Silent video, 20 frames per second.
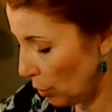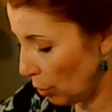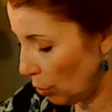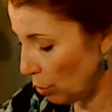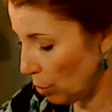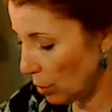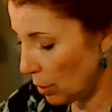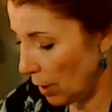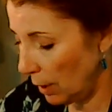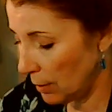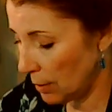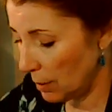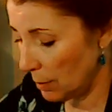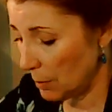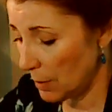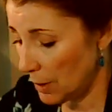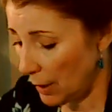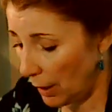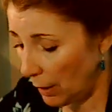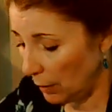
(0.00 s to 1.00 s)
croutons
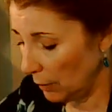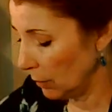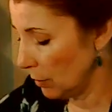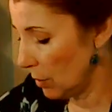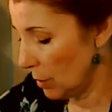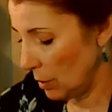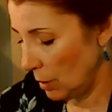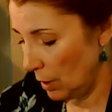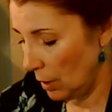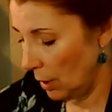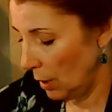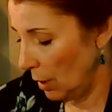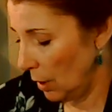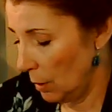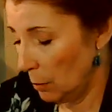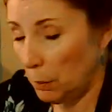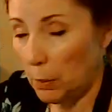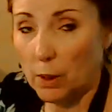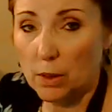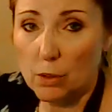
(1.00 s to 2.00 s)
themselves,
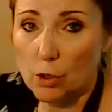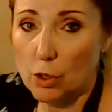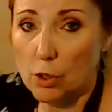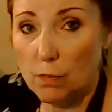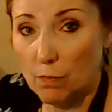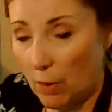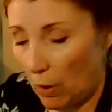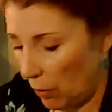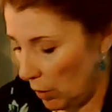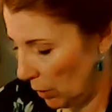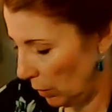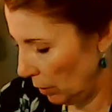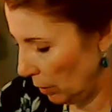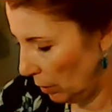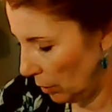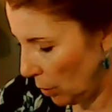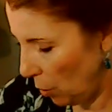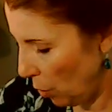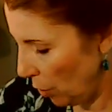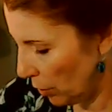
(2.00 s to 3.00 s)
but just very little, a
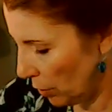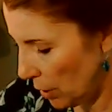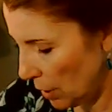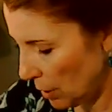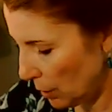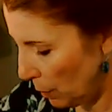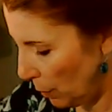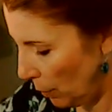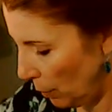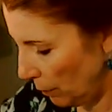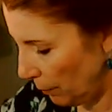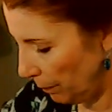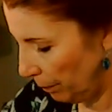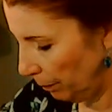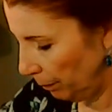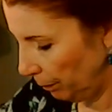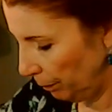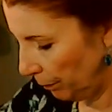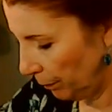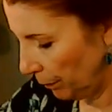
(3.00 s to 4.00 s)
quarter teaspoon.
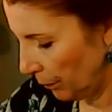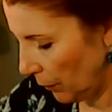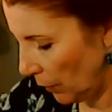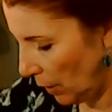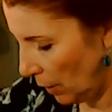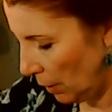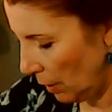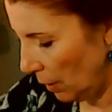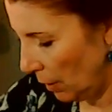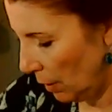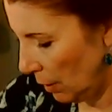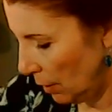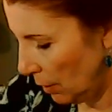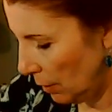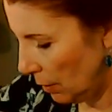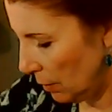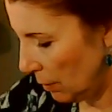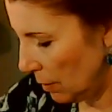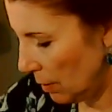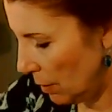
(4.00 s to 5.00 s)

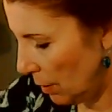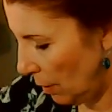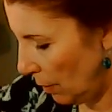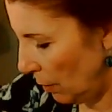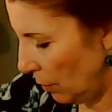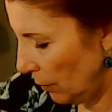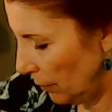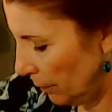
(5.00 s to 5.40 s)
So